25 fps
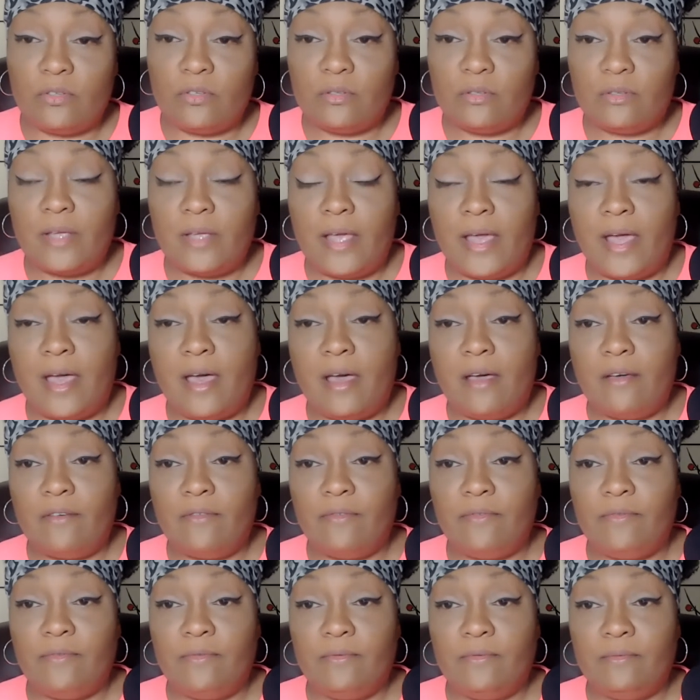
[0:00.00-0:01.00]
have
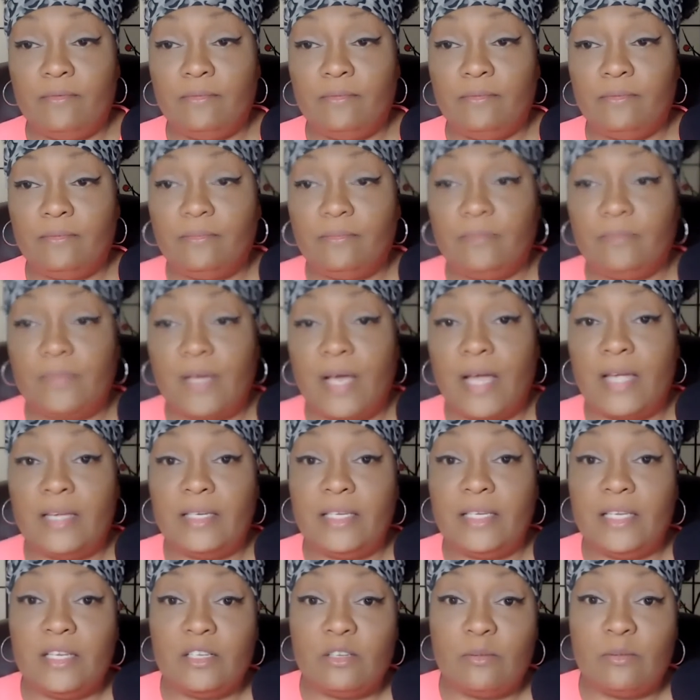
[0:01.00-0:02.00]

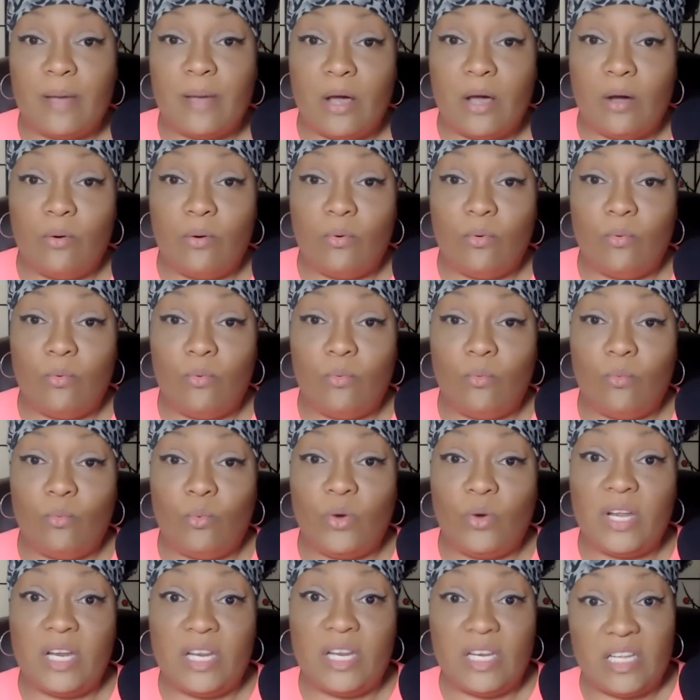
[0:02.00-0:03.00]
ideas about
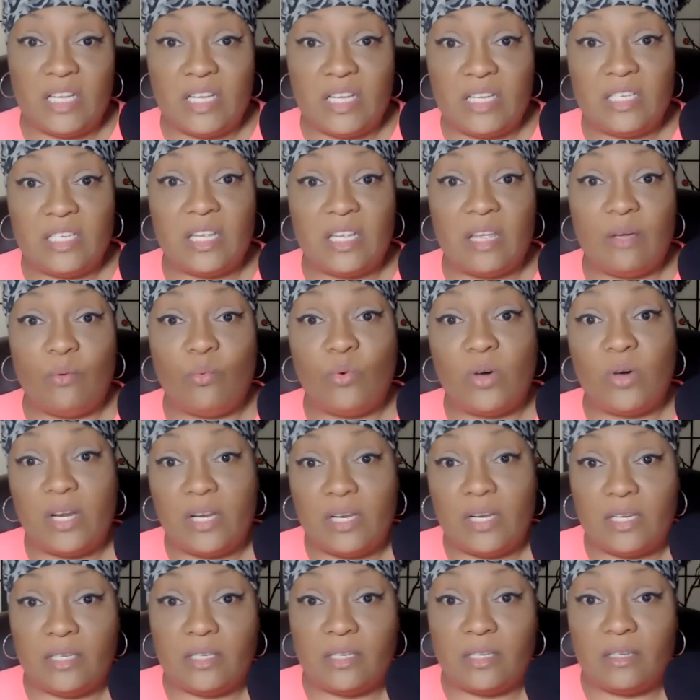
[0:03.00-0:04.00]
what it is and what it
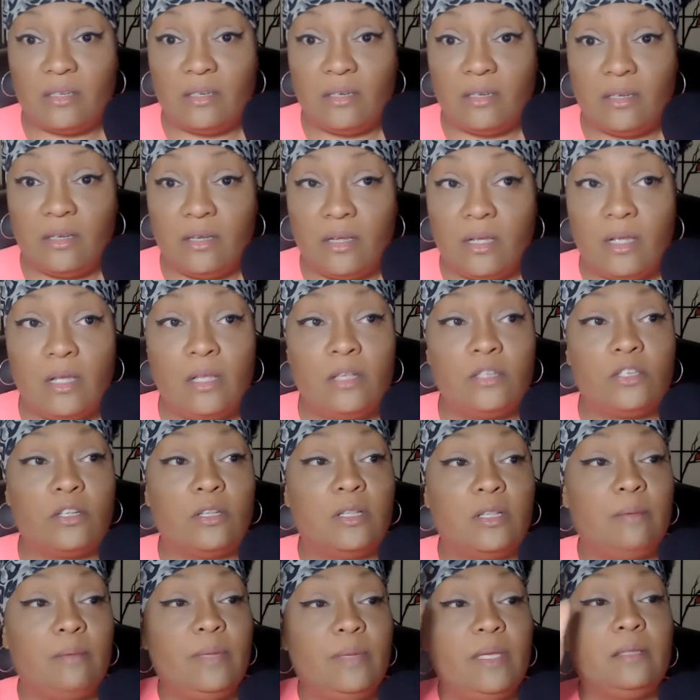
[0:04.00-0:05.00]
isn't. So
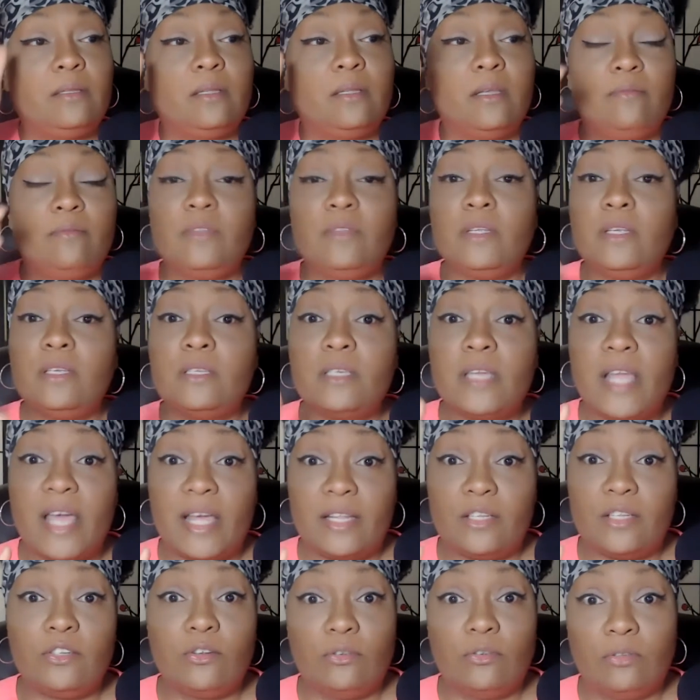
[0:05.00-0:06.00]
if these
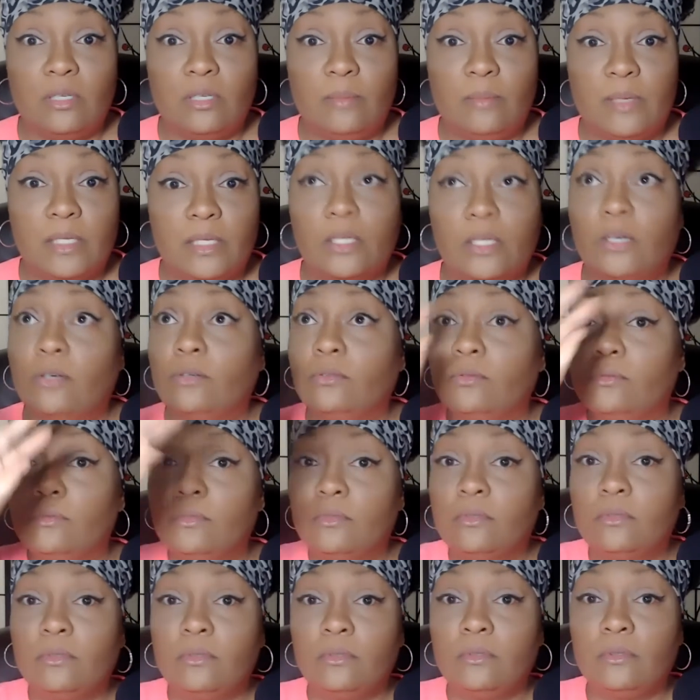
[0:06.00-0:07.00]
gnats don't leave me alone.
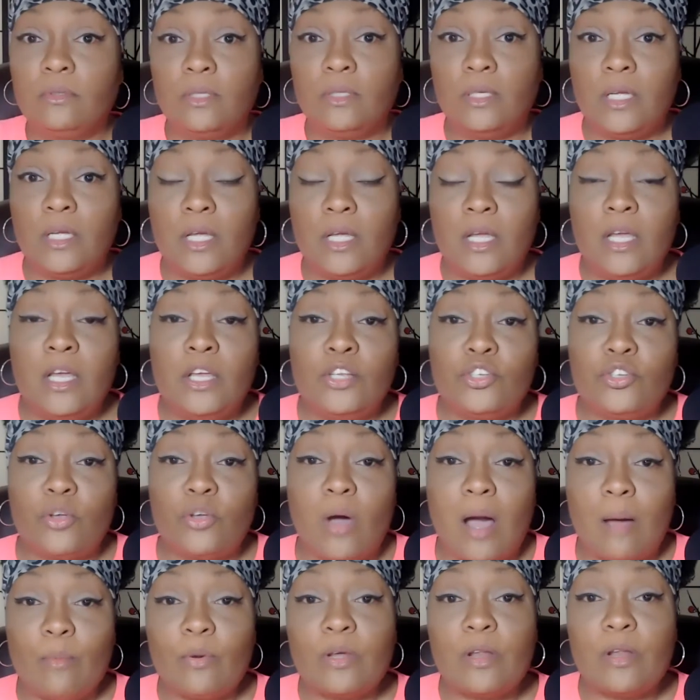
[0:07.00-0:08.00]
So
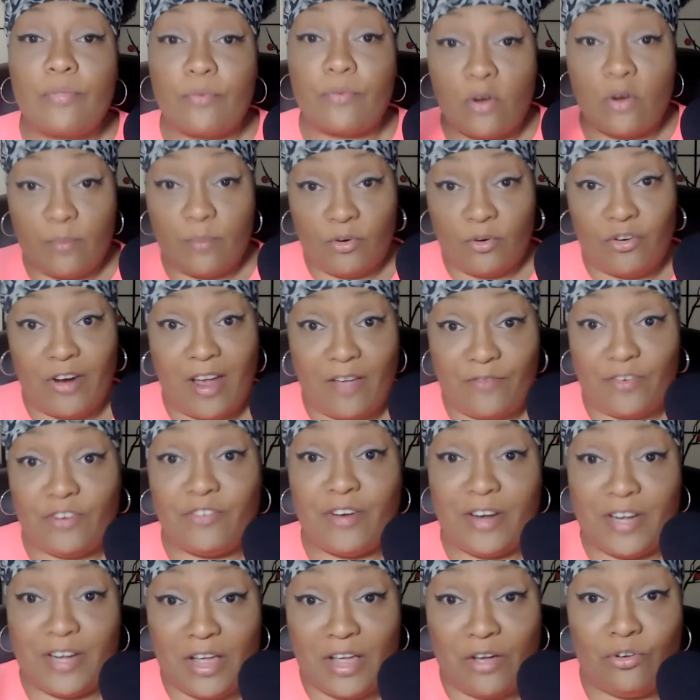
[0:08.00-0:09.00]
I'm going to throw up a graphic
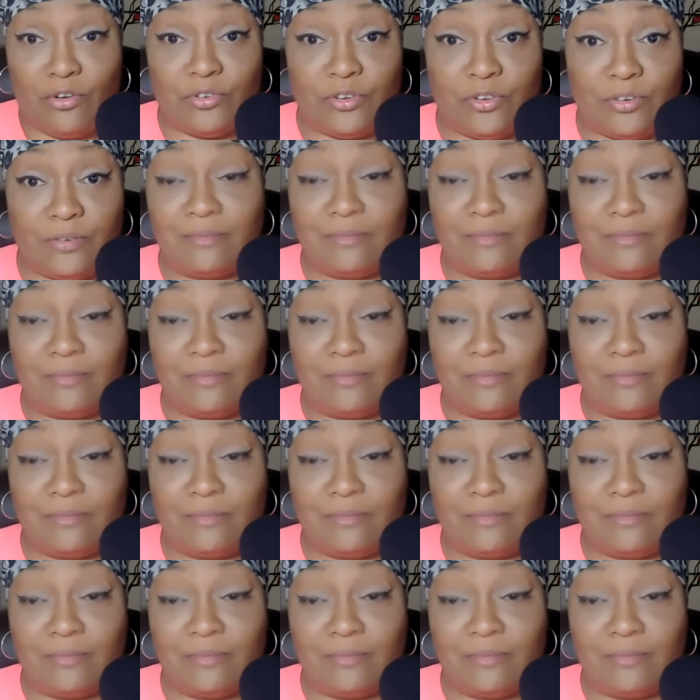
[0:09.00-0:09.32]
right now. Hold on.